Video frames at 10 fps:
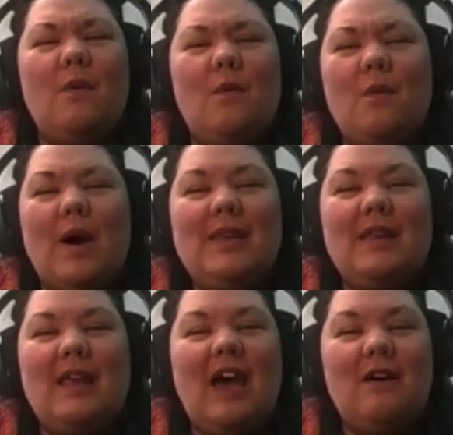what?
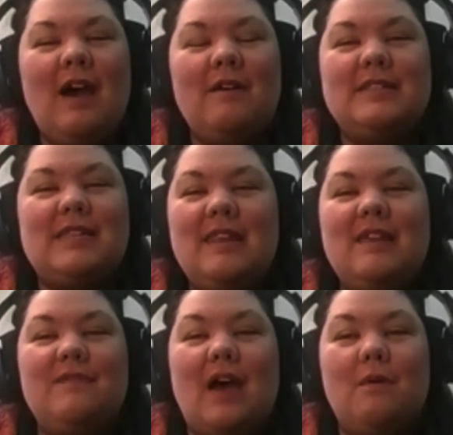How does
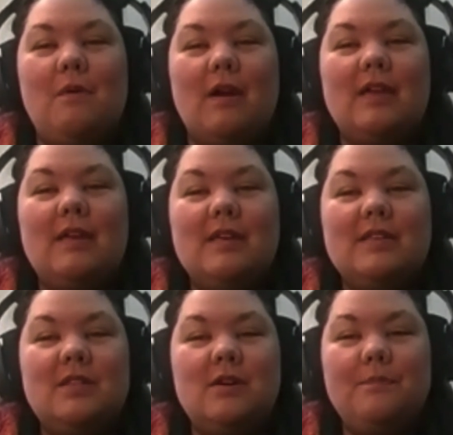any of that work?
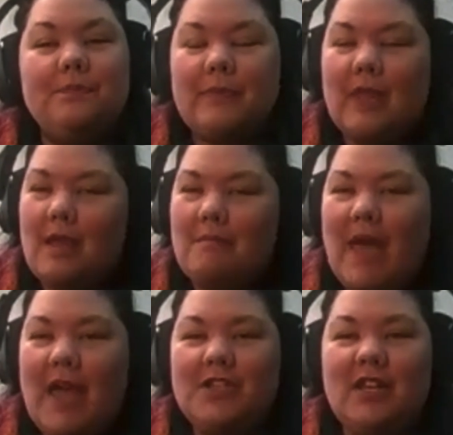So
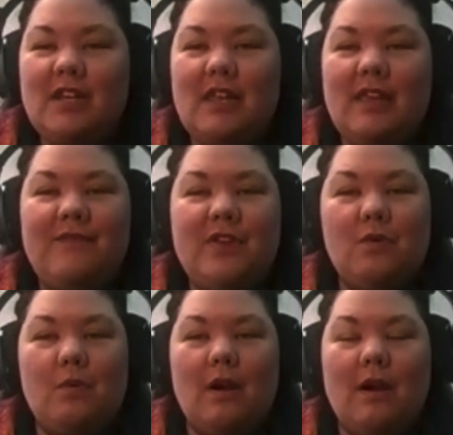imagine if
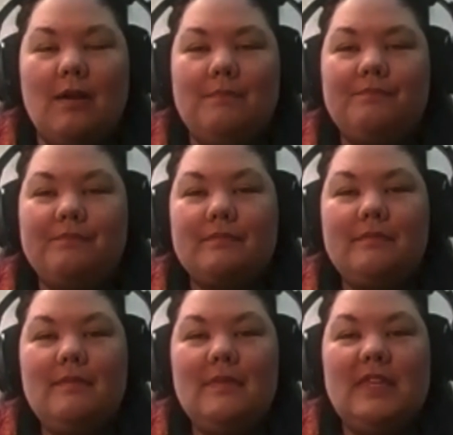you were
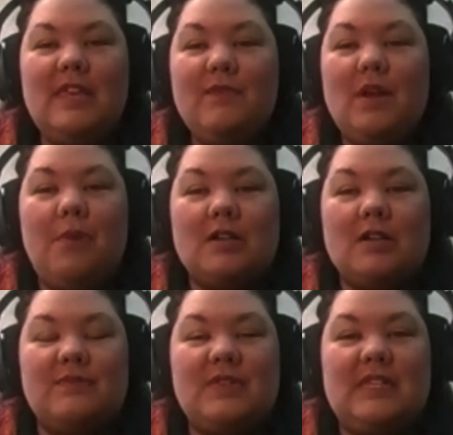given a
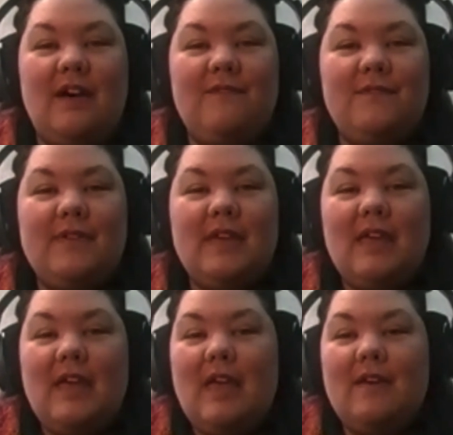box of stuff
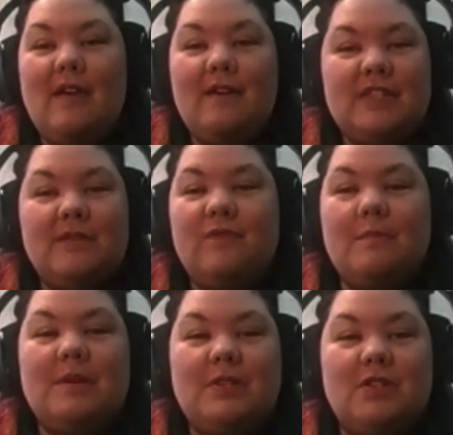
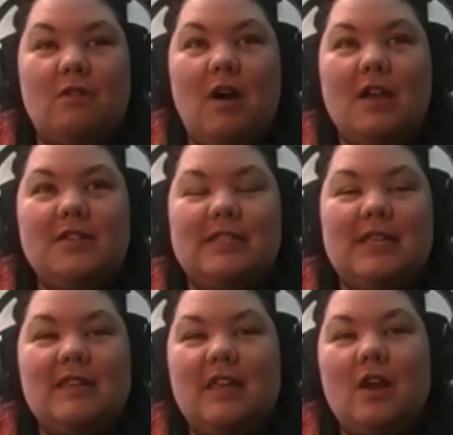from someone's garage and
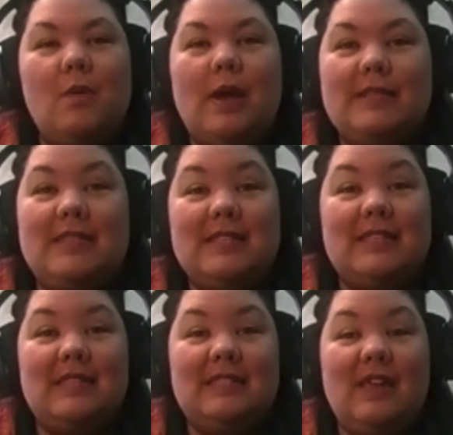said, what is this?
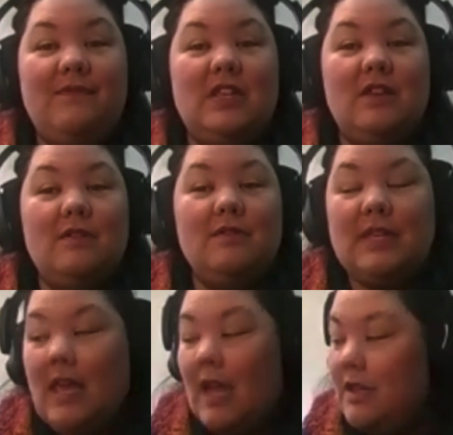Is it safe to use?
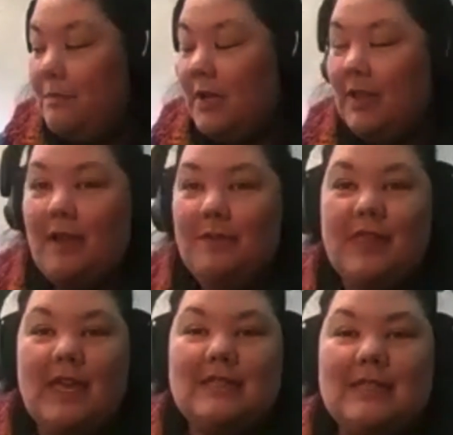And you pull out
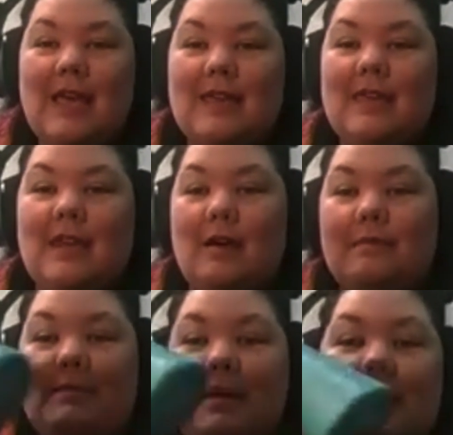things like, a
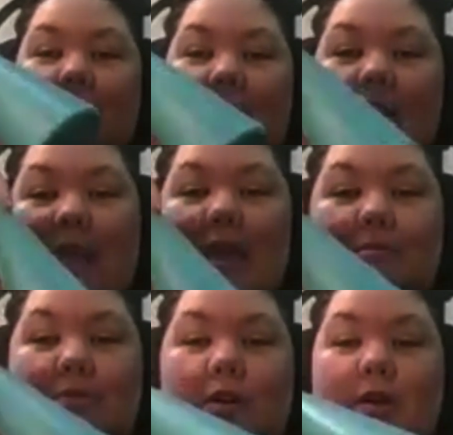lamp.
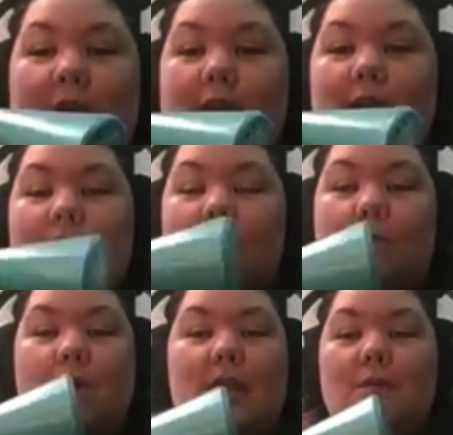Okay,
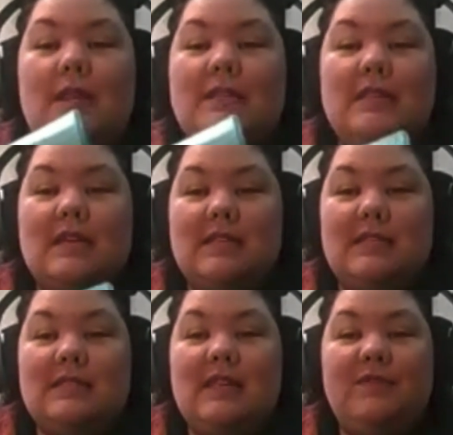what is this?
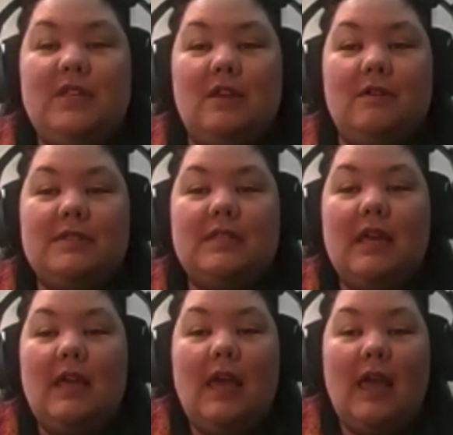Is it safe to use?
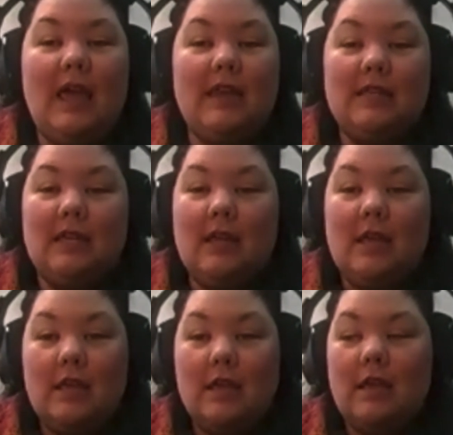And
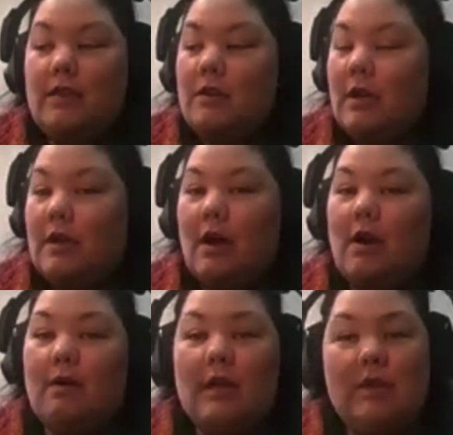you could
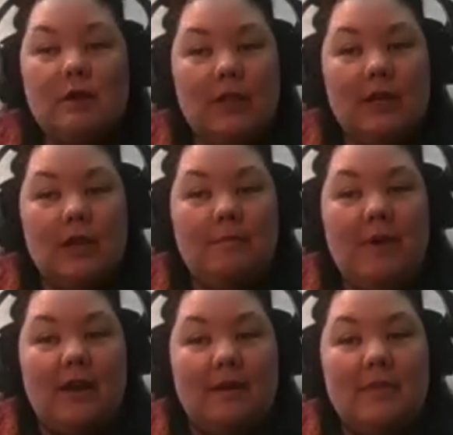go and you could look on the
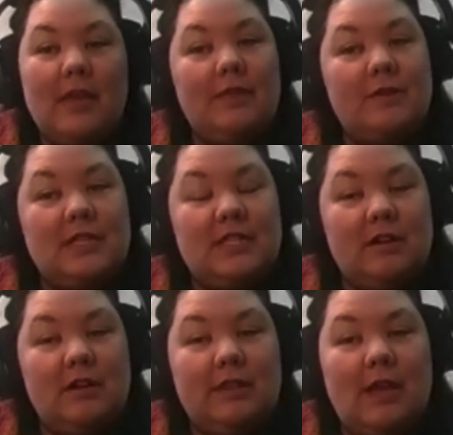bottom, and there's a
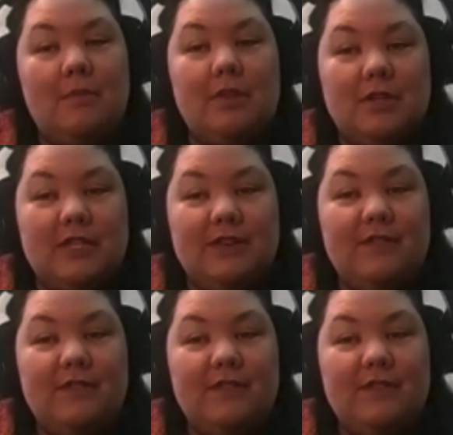serial number, there's